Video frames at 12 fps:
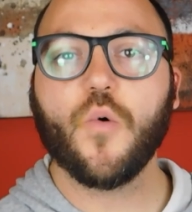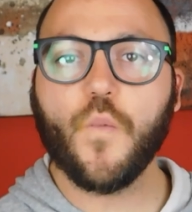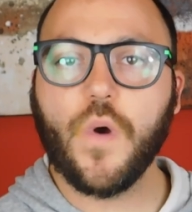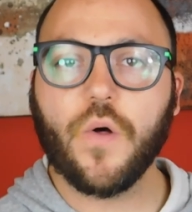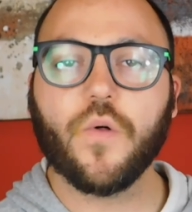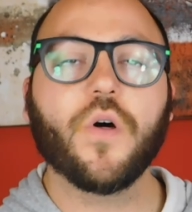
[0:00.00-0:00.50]

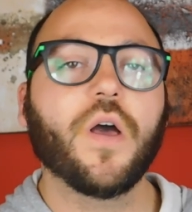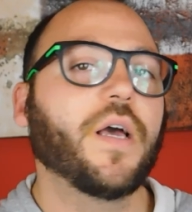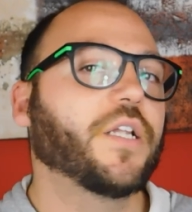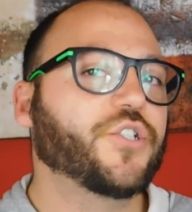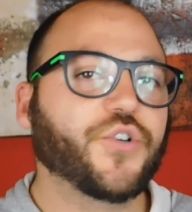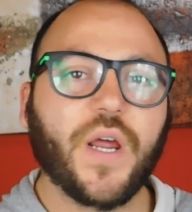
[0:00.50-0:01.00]
will
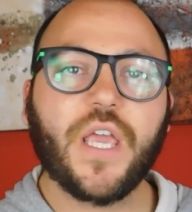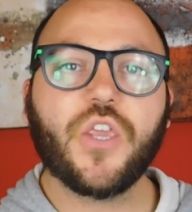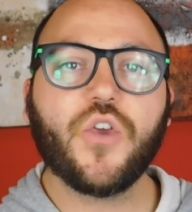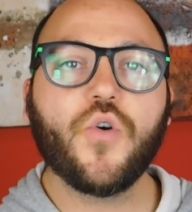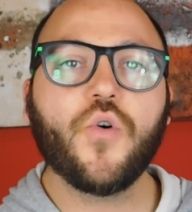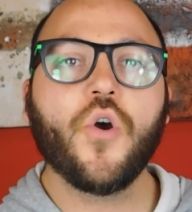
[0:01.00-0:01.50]
train
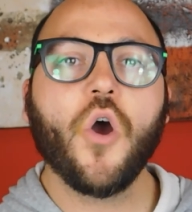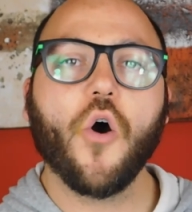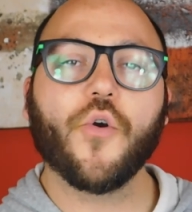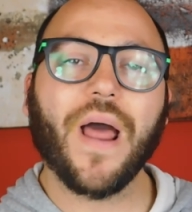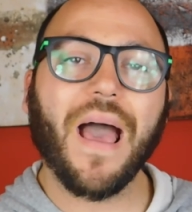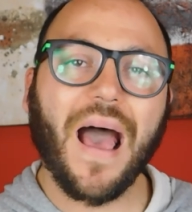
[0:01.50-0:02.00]
you
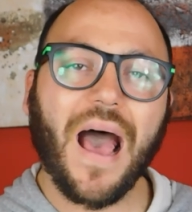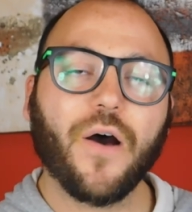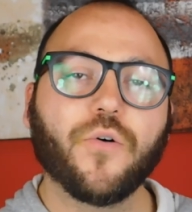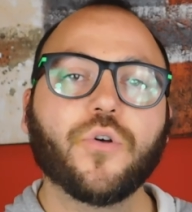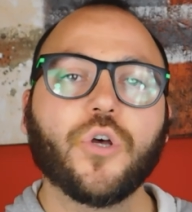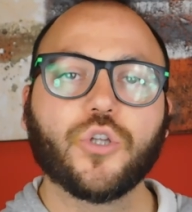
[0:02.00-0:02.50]
on
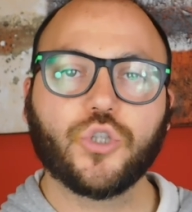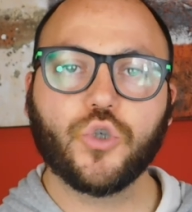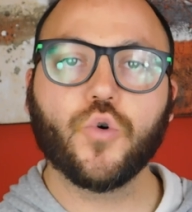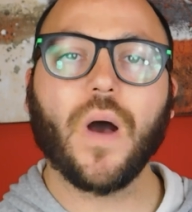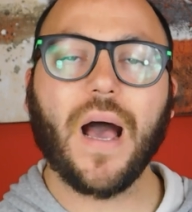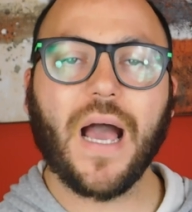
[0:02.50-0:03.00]
how
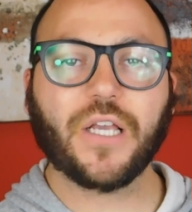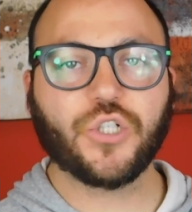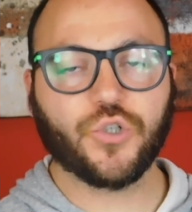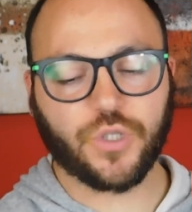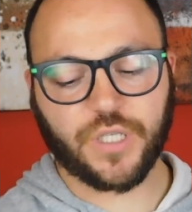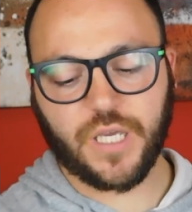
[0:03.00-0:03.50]
to
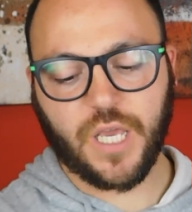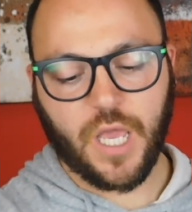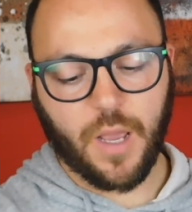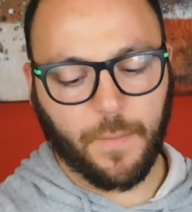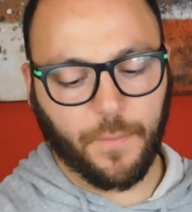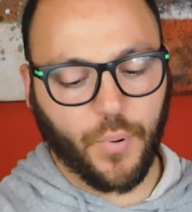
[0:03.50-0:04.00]
actually
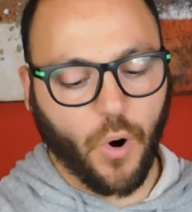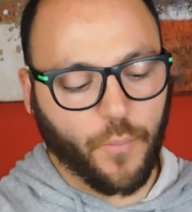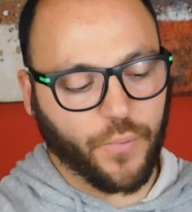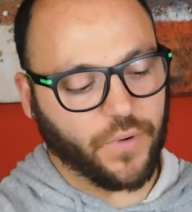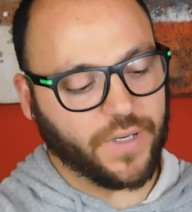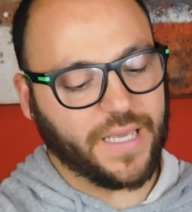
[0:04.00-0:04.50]

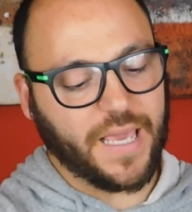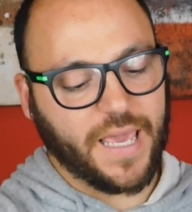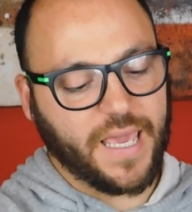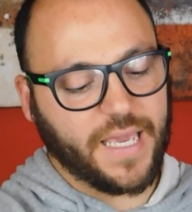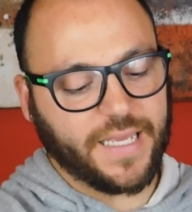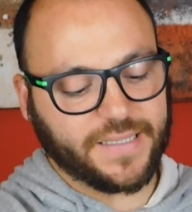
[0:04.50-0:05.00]
properly
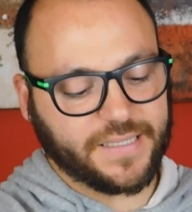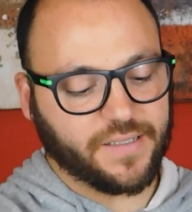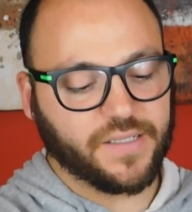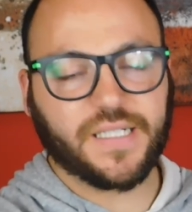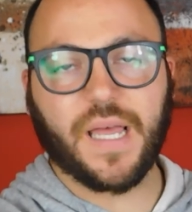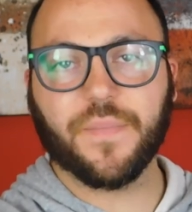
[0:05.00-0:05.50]
hit
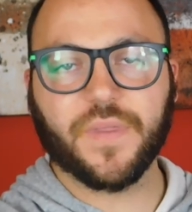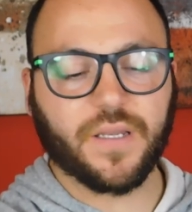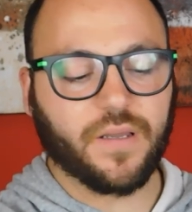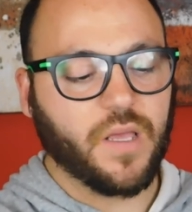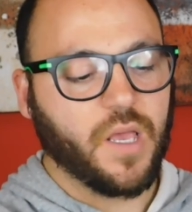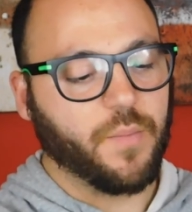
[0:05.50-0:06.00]
something.
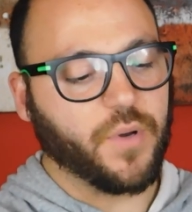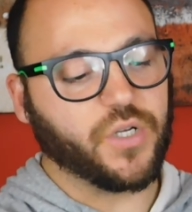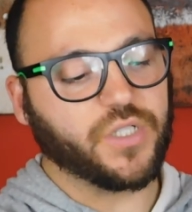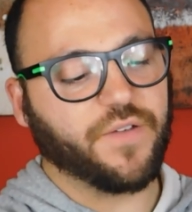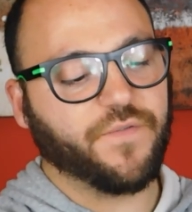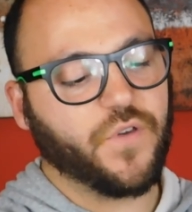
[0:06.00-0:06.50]

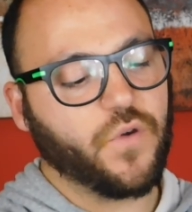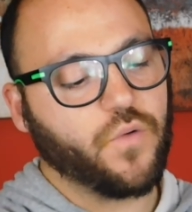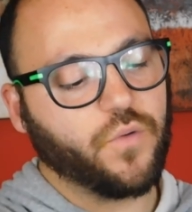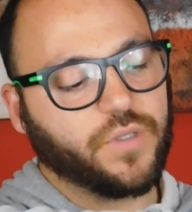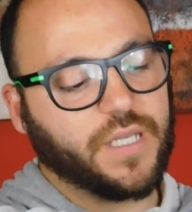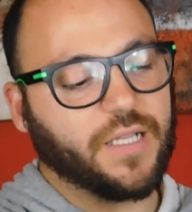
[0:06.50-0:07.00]
Because if
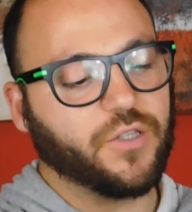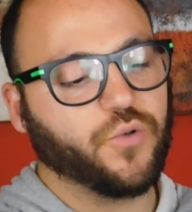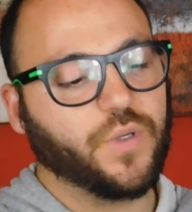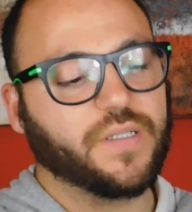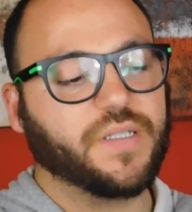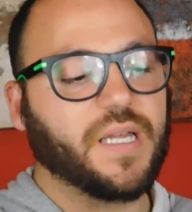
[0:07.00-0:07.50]
you tend to
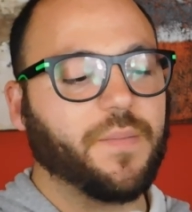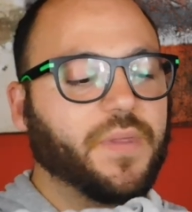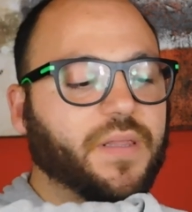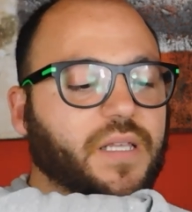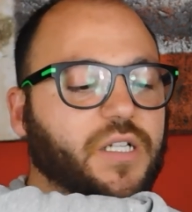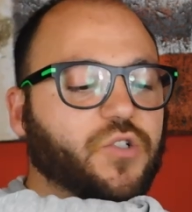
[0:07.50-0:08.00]
hit
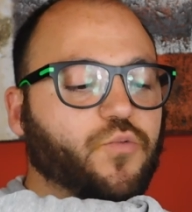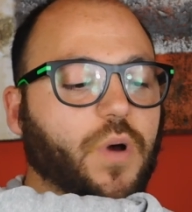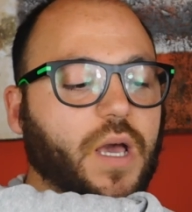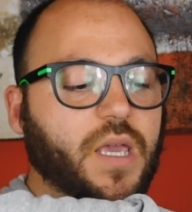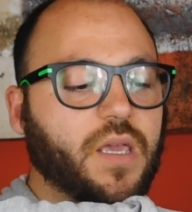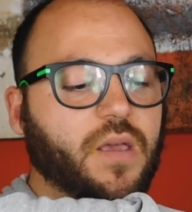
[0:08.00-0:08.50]
something this
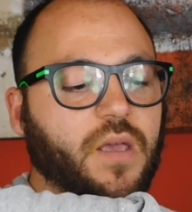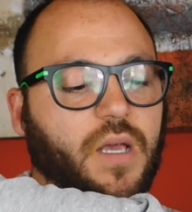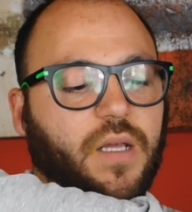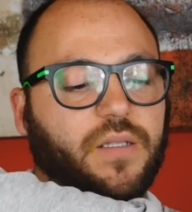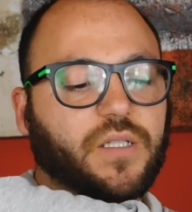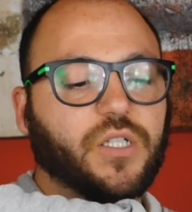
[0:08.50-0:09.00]
way,
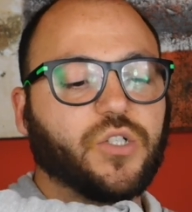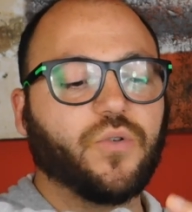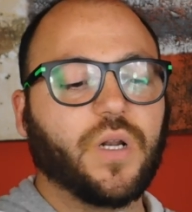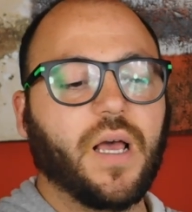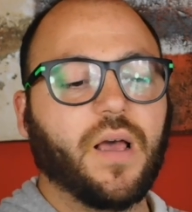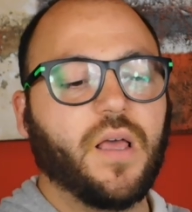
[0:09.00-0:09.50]
this is
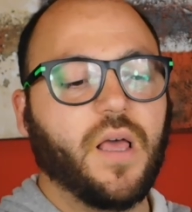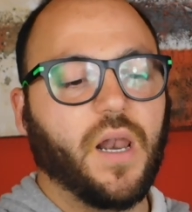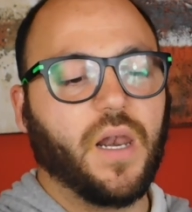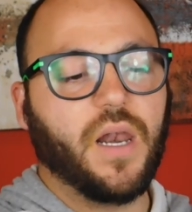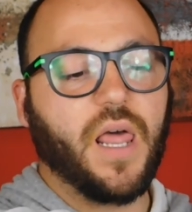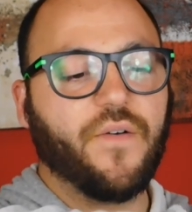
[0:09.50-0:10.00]
gonna
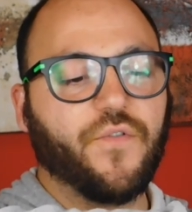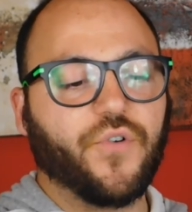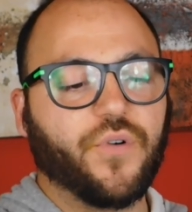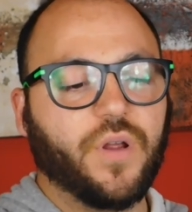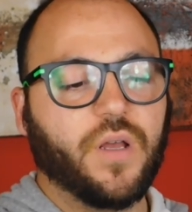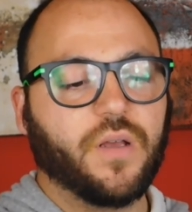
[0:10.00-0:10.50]

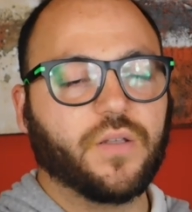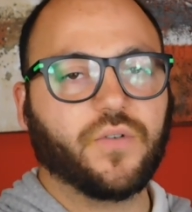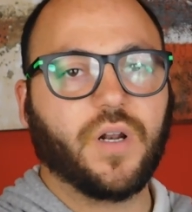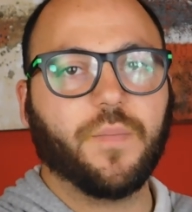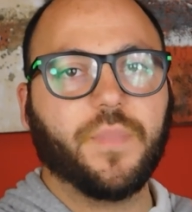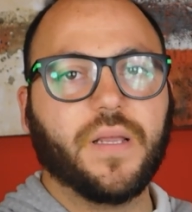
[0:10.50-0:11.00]
lever, it's
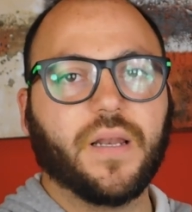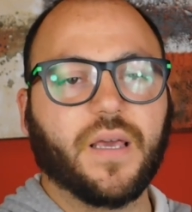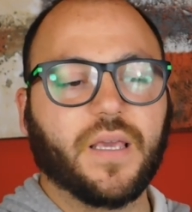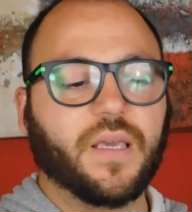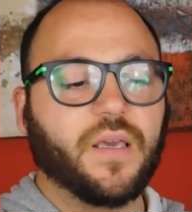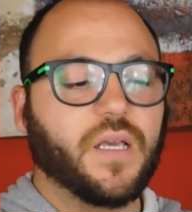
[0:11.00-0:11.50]
gonna be
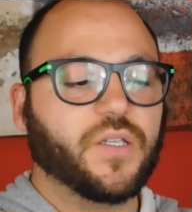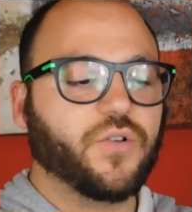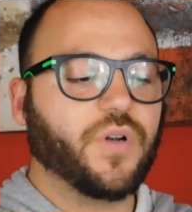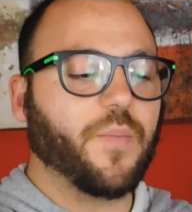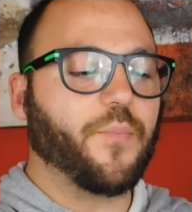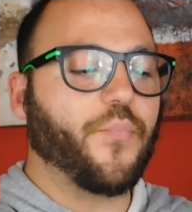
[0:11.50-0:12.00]
like, it's
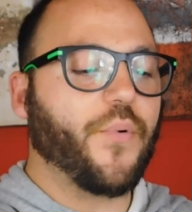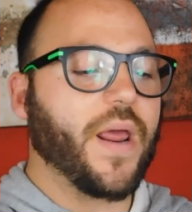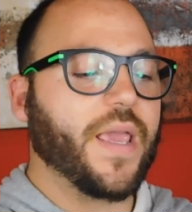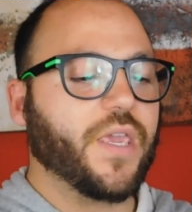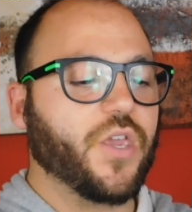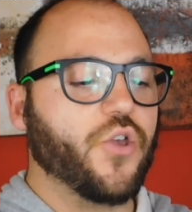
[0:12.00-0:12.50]
gonna
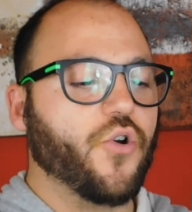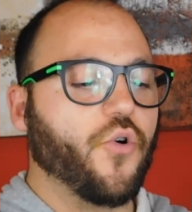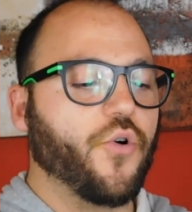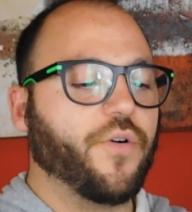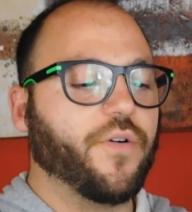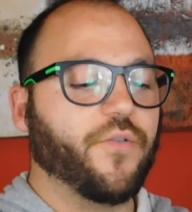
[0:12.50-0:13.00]
break
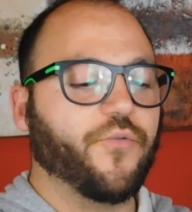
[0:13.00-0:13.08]
your